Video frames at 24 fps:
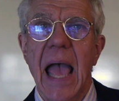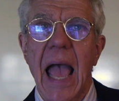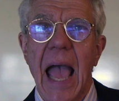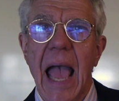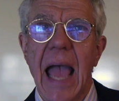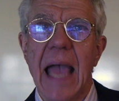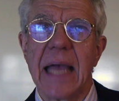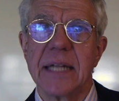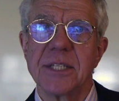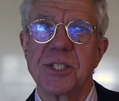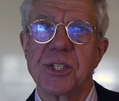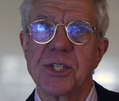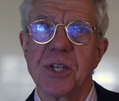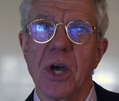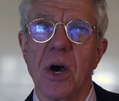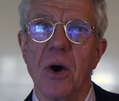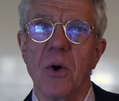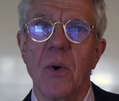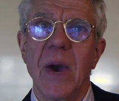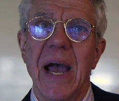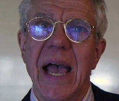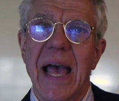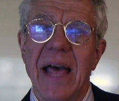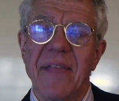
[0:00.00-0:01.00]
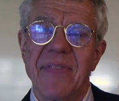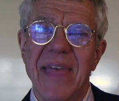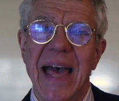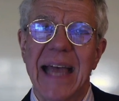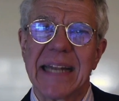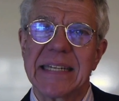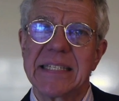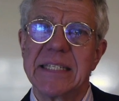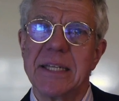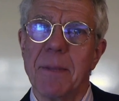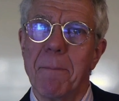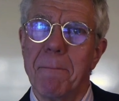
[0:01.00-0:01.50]
And so
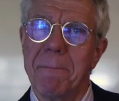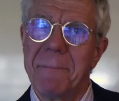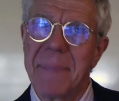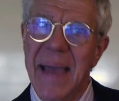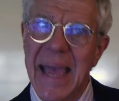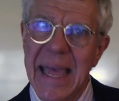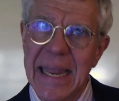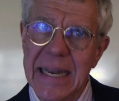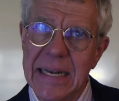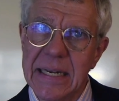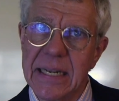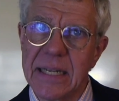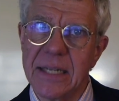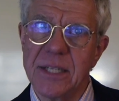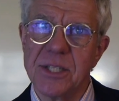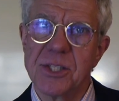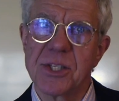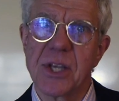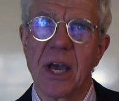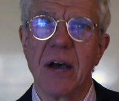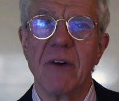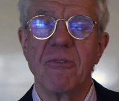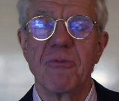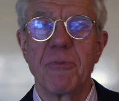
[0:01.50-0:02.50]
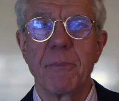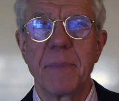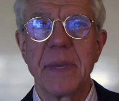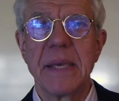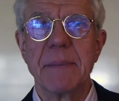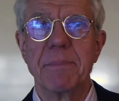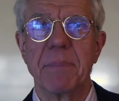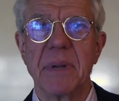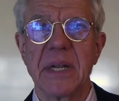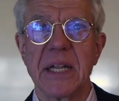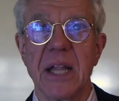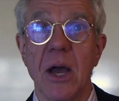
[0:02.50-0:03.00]
that dependence of
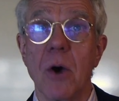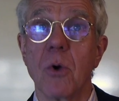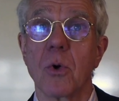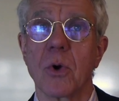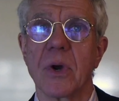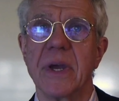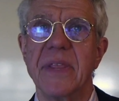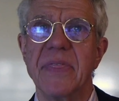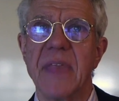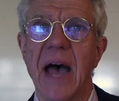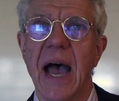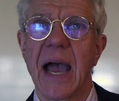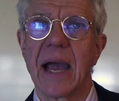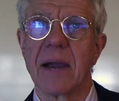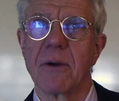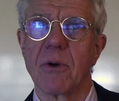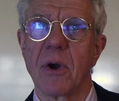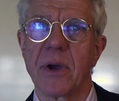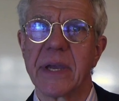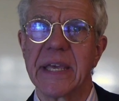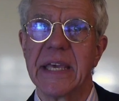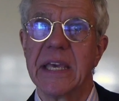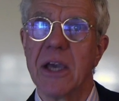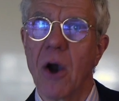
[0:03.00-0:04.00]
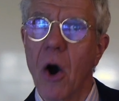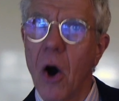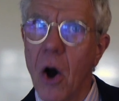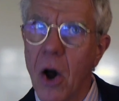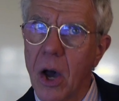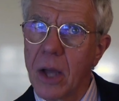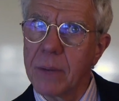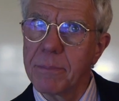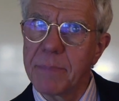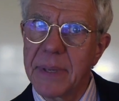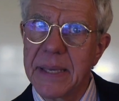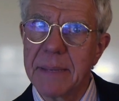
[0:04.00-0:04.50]
people lower in the hierarchy
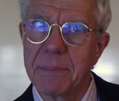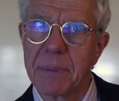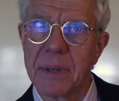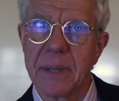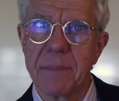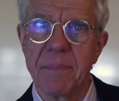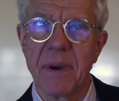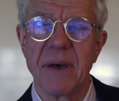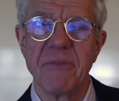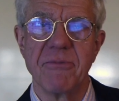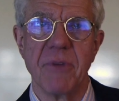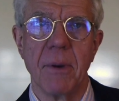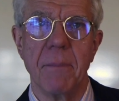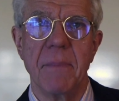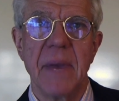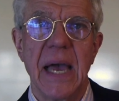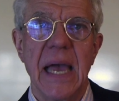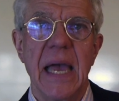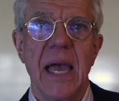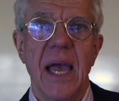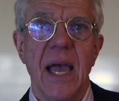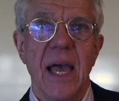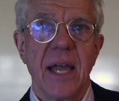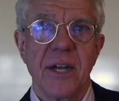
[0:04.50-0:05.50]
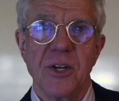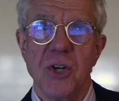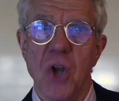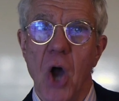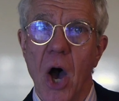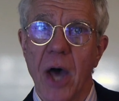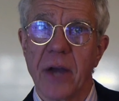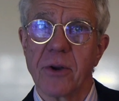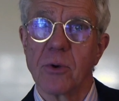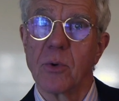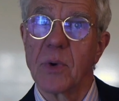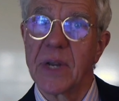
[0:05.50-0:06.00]
on people above them,
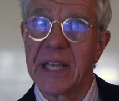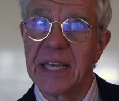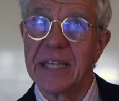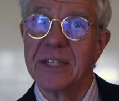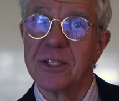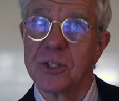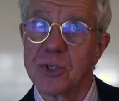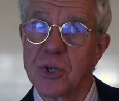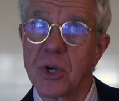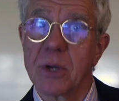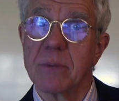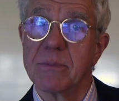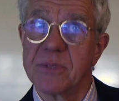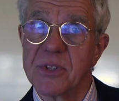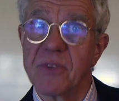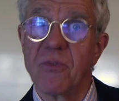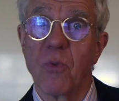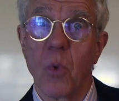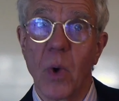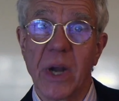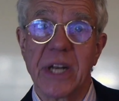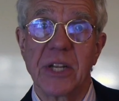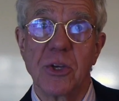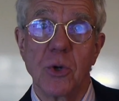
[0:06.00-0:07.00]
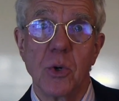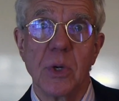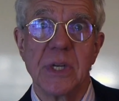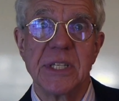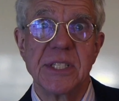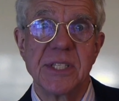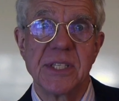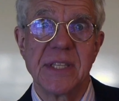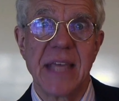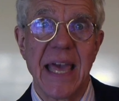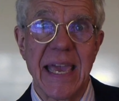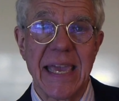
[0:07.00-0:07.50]
not only in terms of what
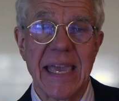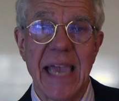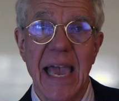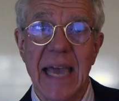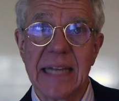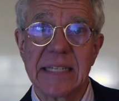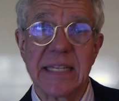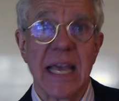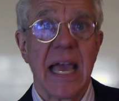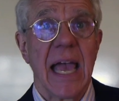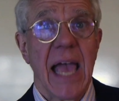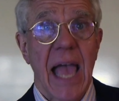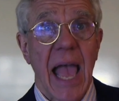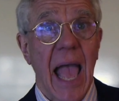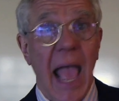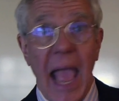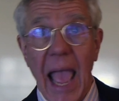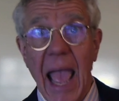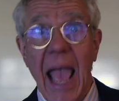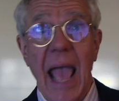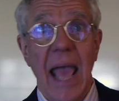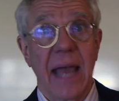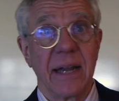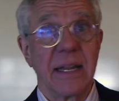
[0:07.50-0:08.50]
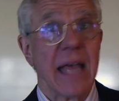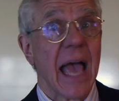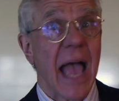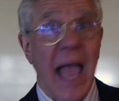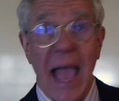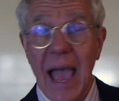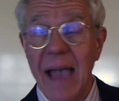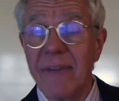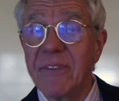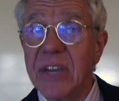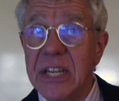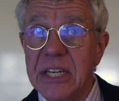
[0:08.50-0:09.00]
goods they get and
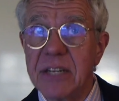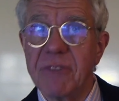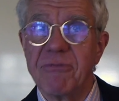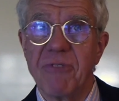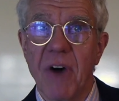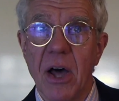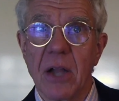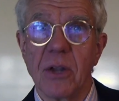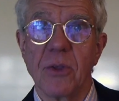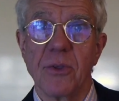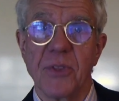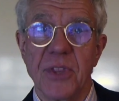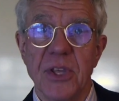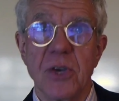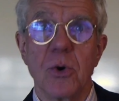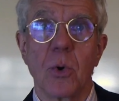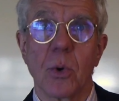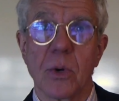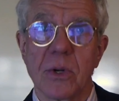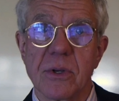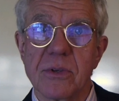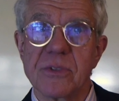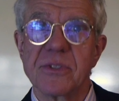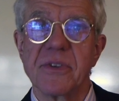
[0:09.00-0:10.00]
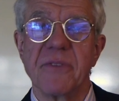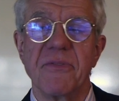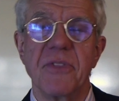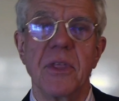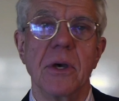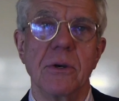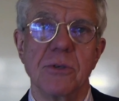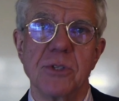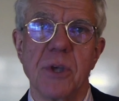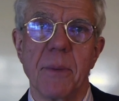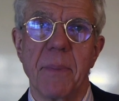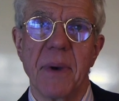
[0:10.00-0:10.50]
having to follow the orders of
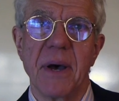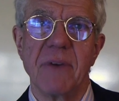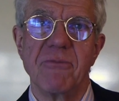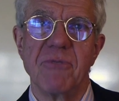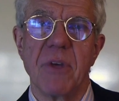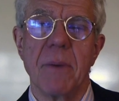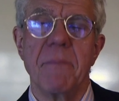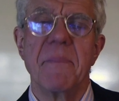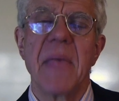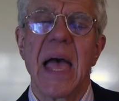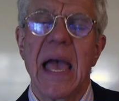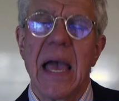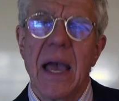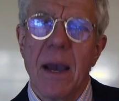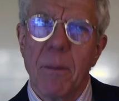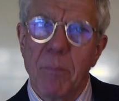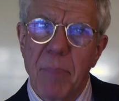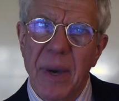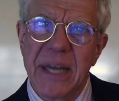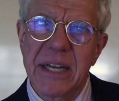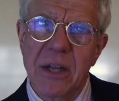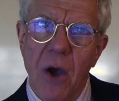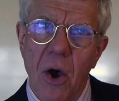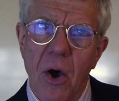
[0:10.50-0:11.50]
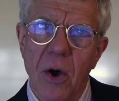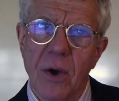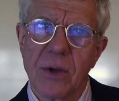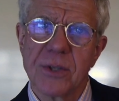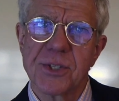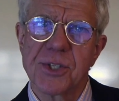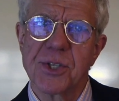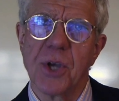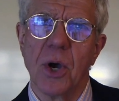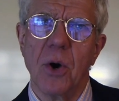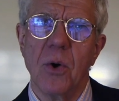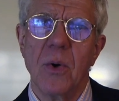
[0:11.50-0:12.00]
those above them, but
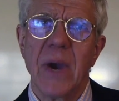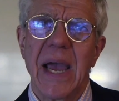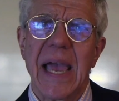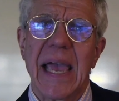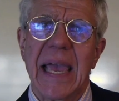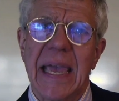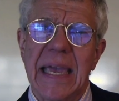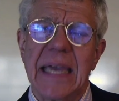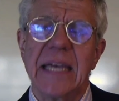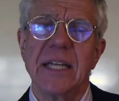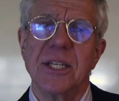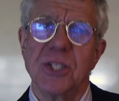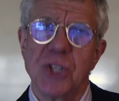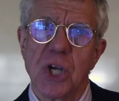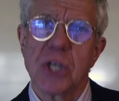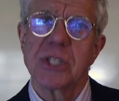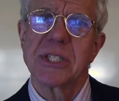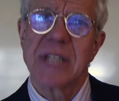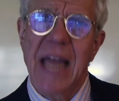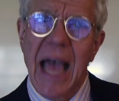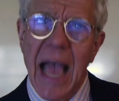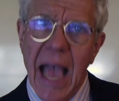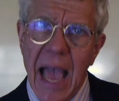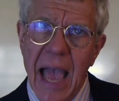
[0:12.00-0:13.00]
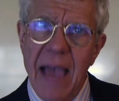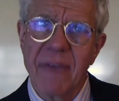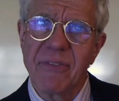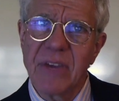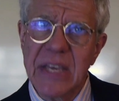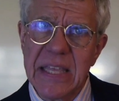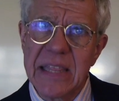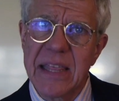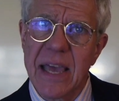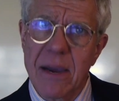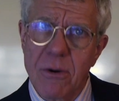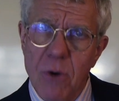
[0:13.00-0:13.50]
also in just
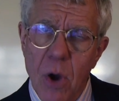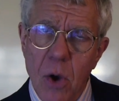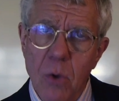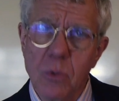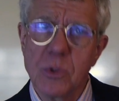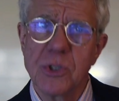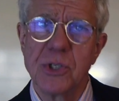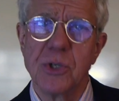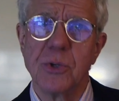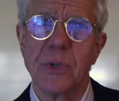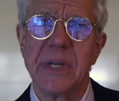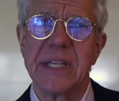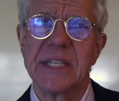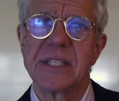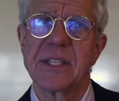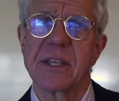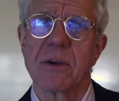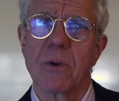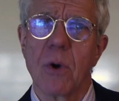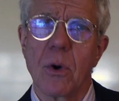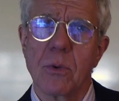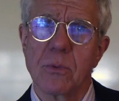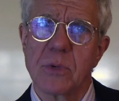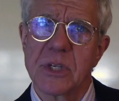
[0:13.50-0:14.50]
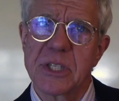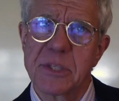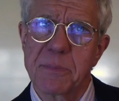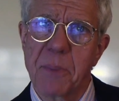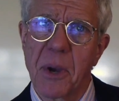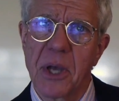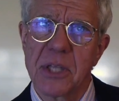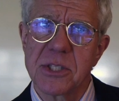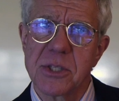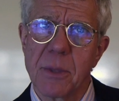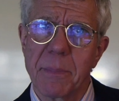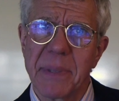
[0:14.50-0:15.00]
having their own duties, their own
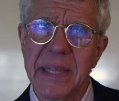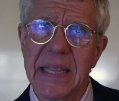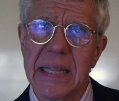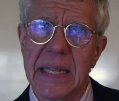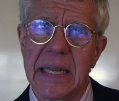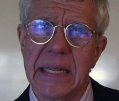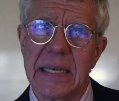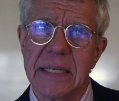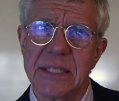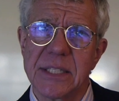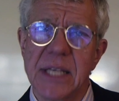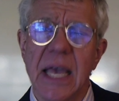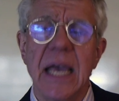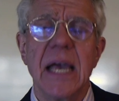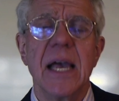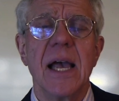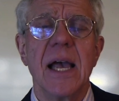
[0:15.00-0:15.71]
responsibilities